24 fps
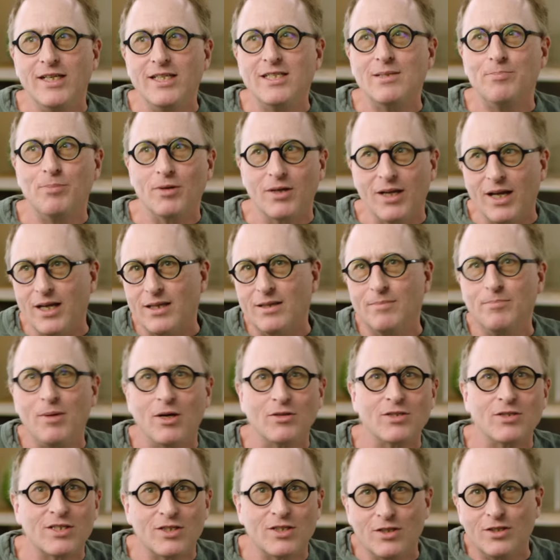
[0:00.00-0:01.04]
You need to put like the
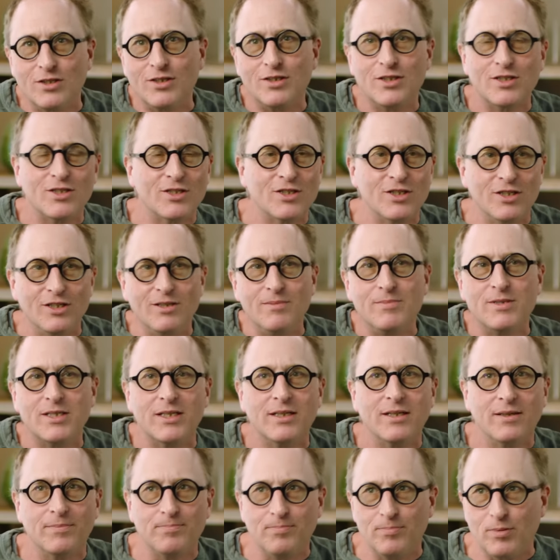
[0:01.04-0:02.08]
most searched terms
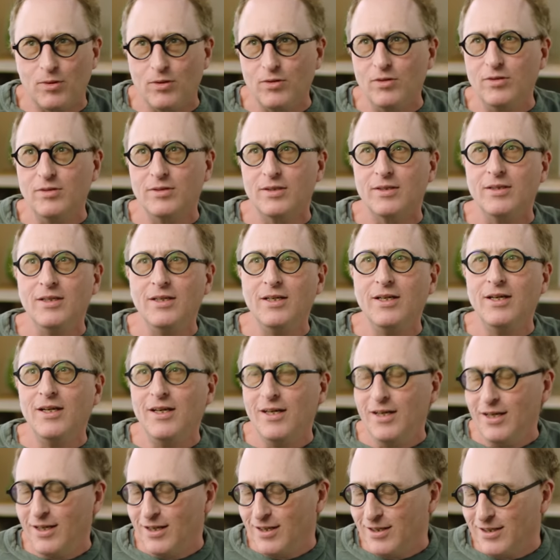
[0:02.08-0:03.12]
in a porn
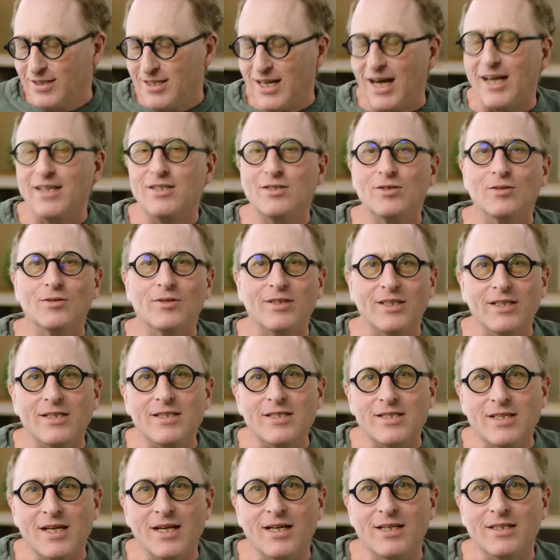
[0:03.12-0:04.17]
title
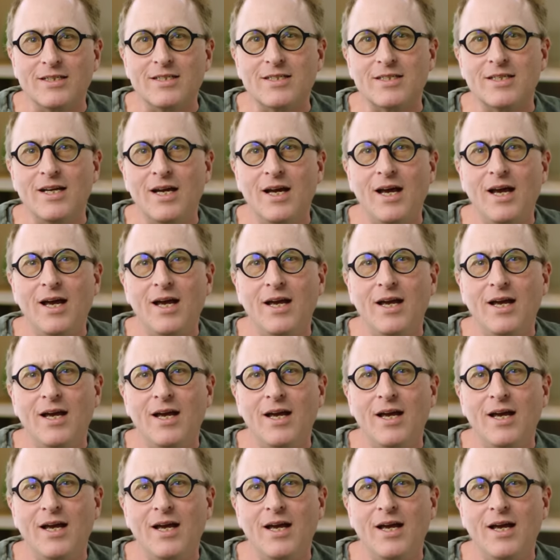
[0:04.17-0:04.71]
these days.